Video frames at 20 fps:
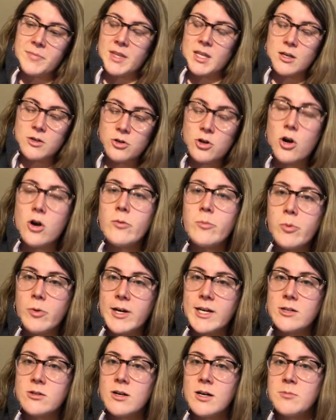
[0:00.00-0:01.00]
no
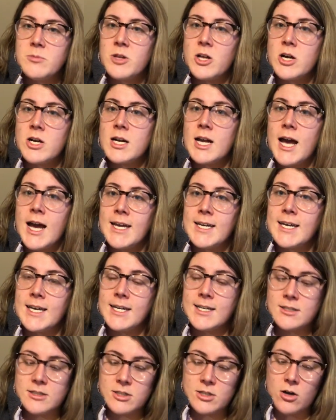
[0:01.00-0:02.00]
puedo hablar, I
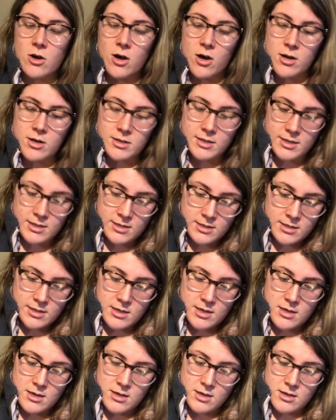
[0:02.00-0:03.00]
can't talk.
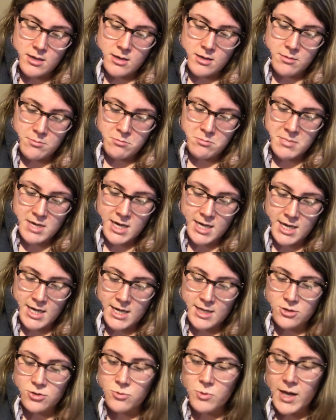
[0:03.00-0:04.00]
Me
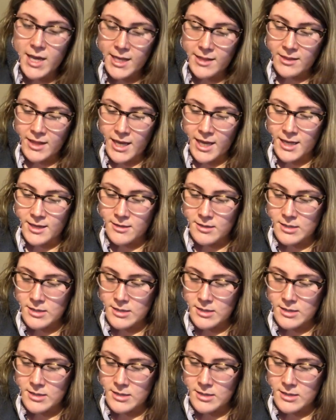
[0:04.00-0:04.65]
duele